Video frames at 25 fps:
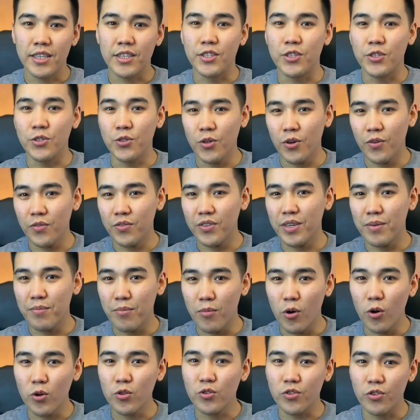Two of the
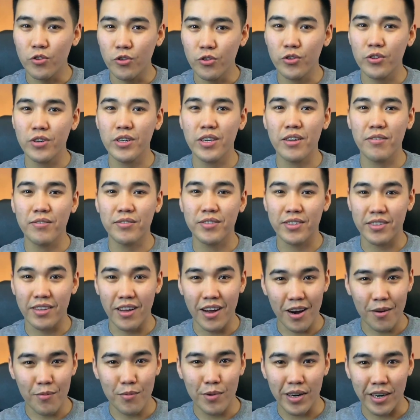most lucrative
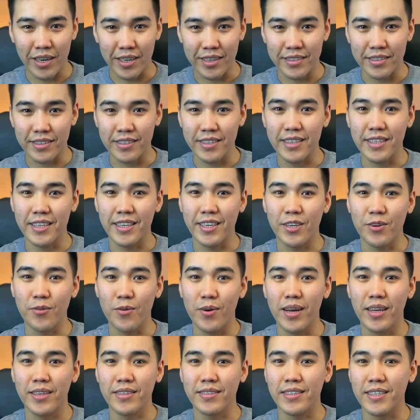stock markets in the
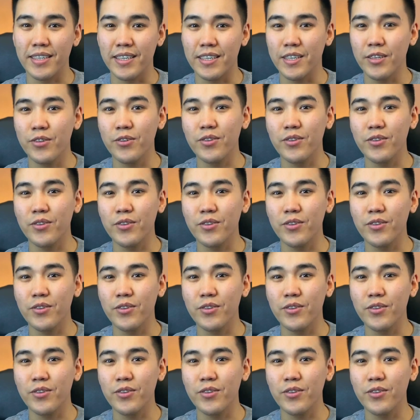US include